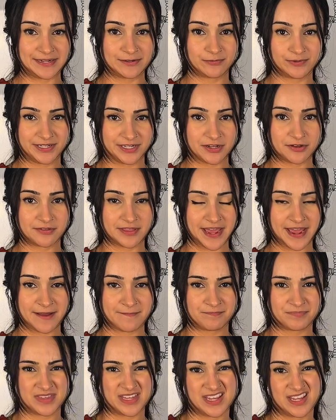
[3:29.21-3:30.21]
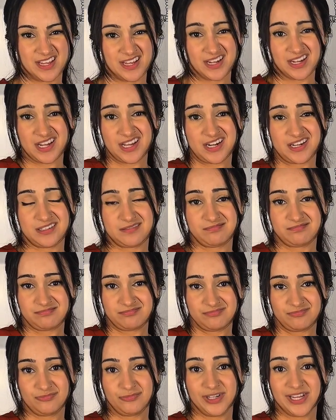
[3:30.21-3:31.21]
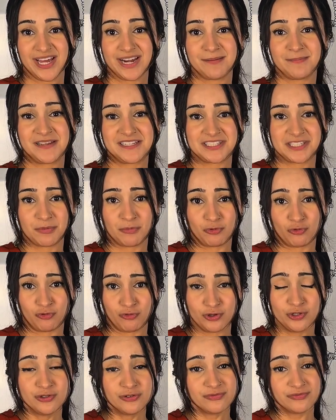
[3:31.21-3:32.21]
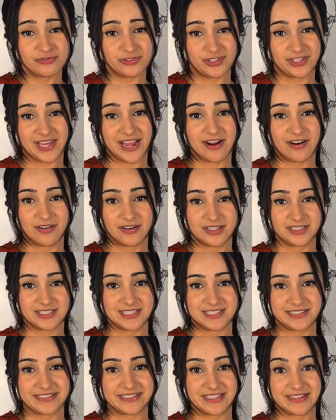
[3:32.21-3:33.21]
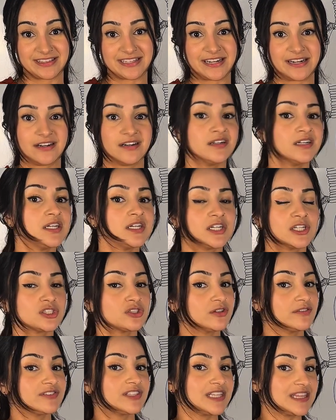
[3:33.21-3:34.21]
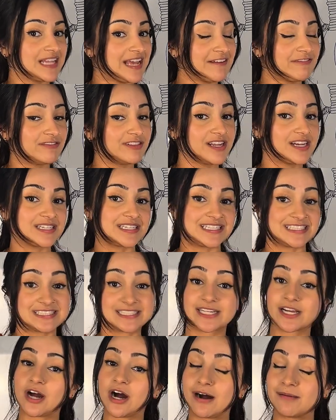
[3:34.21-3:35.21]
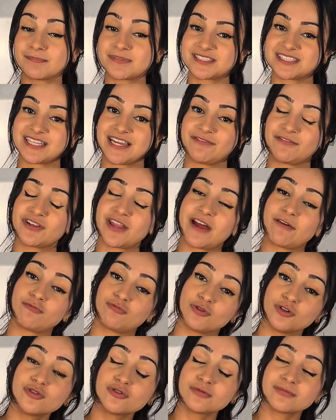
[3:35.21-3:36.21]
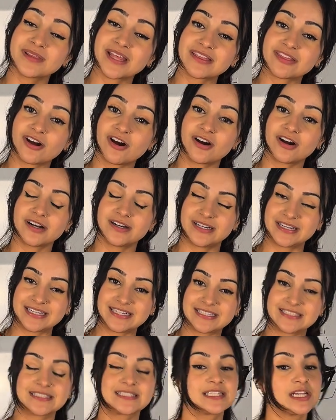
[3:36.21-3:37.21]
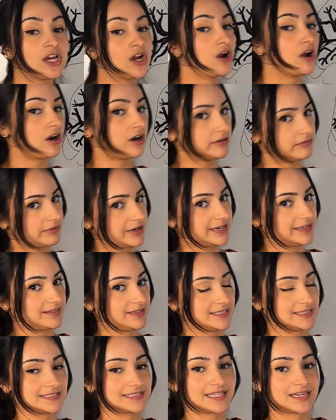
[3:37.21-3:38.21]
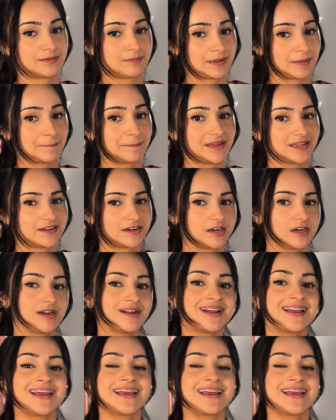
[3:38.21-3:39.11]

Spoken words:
We know that. We gotta make some room for that heart to sit there. So if the left lung needs to compensate for that room that the heart needs, our right lung's gonna be bigger.